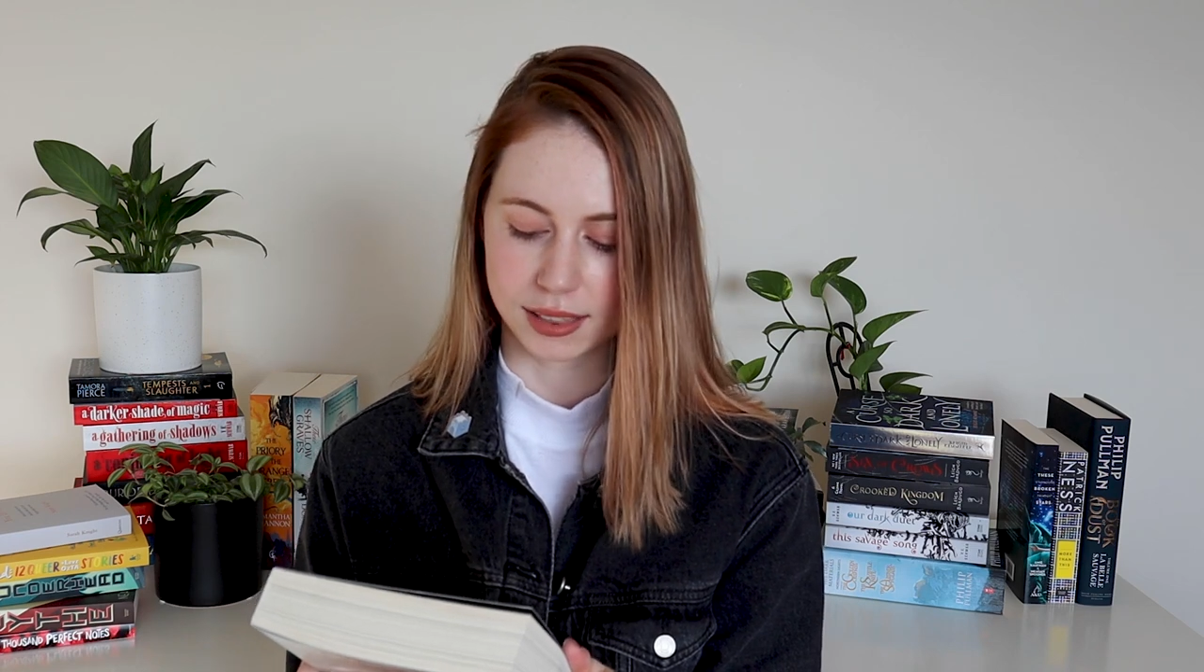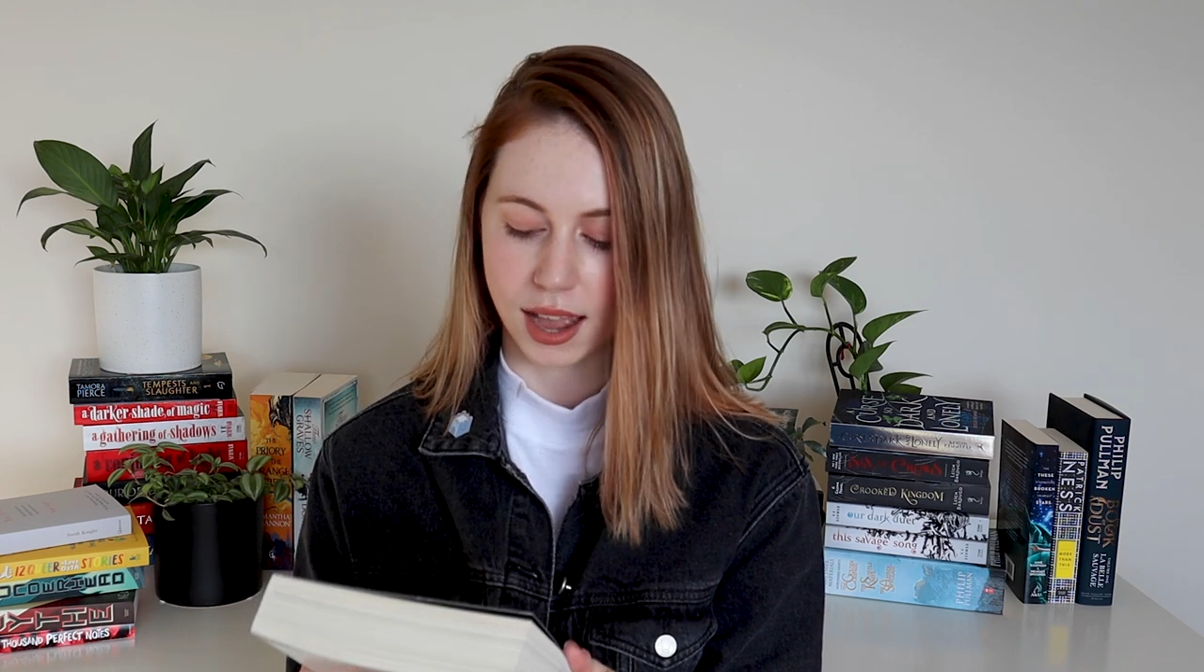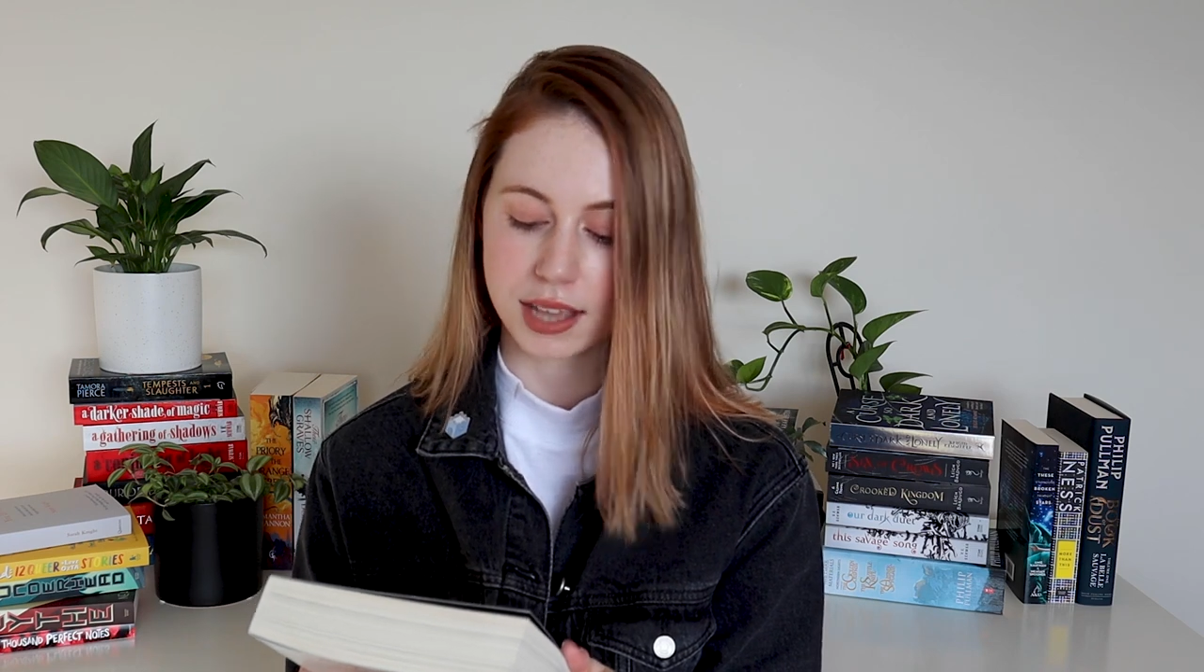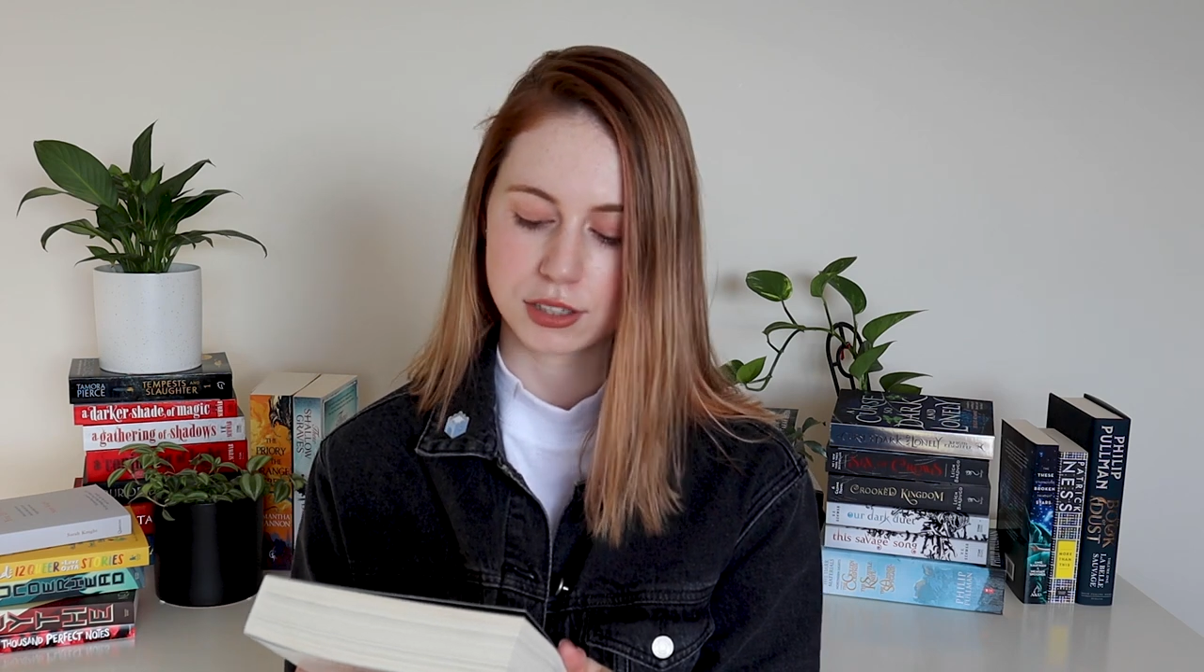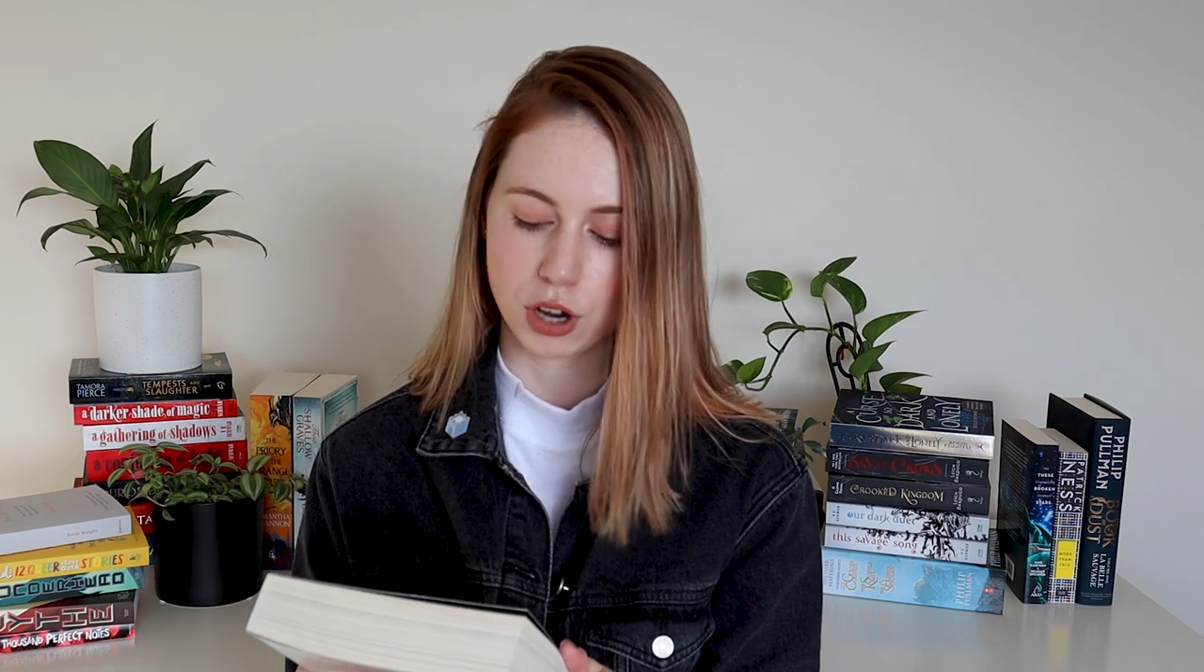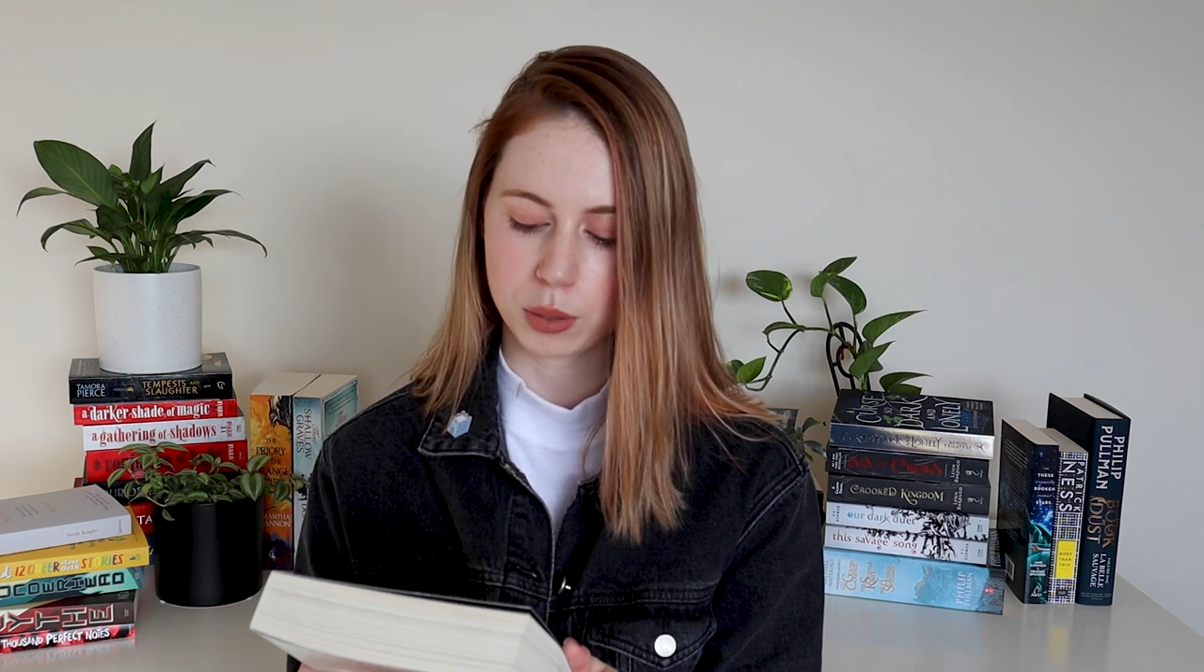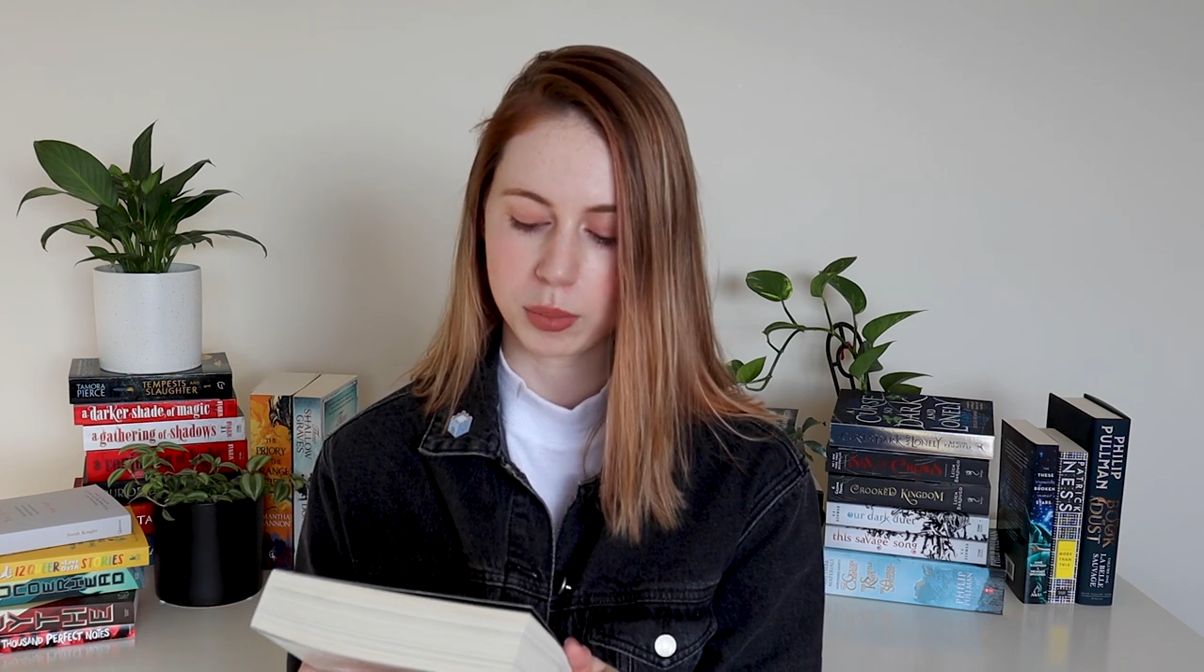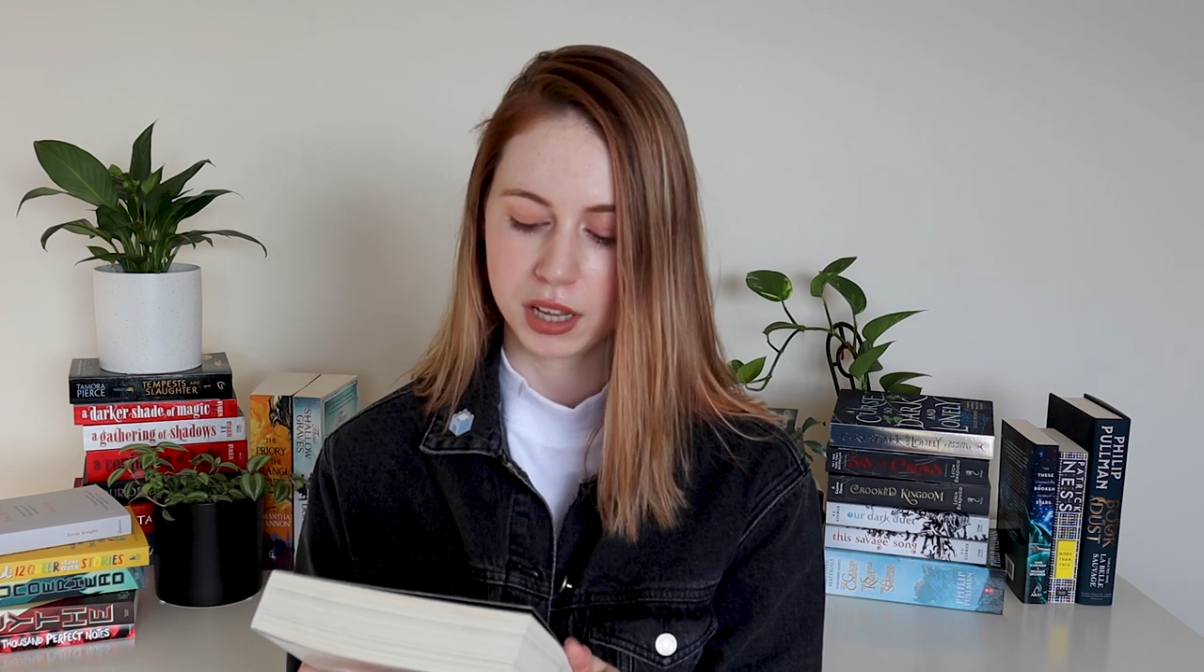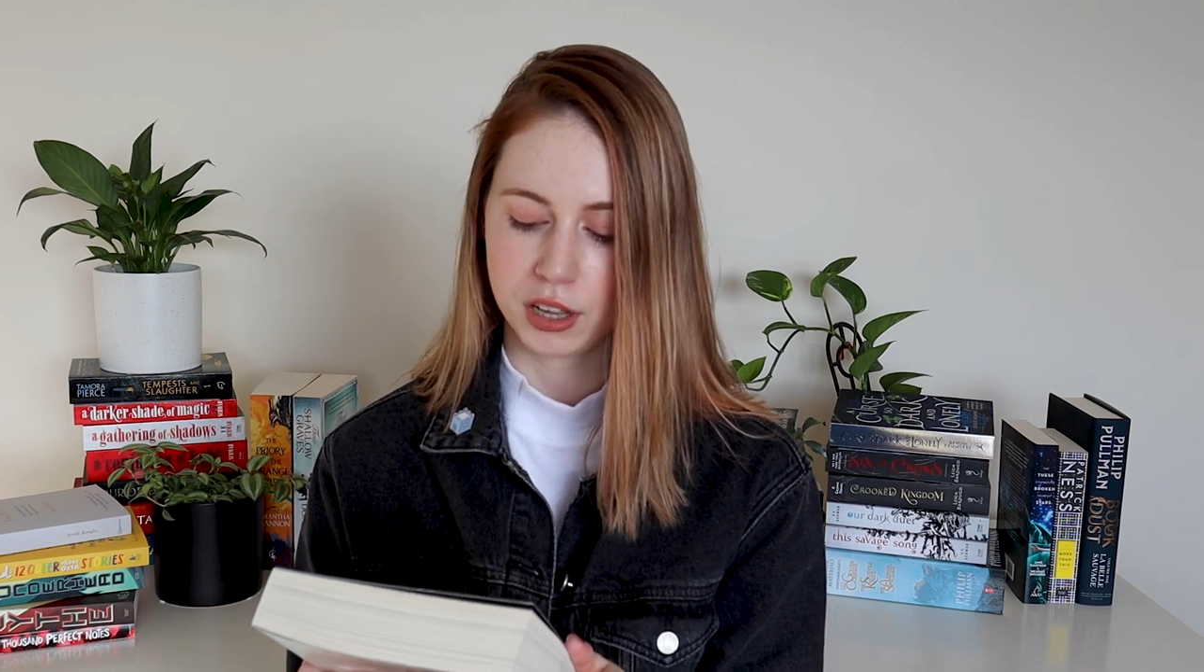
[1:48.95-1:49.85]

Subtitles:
last hope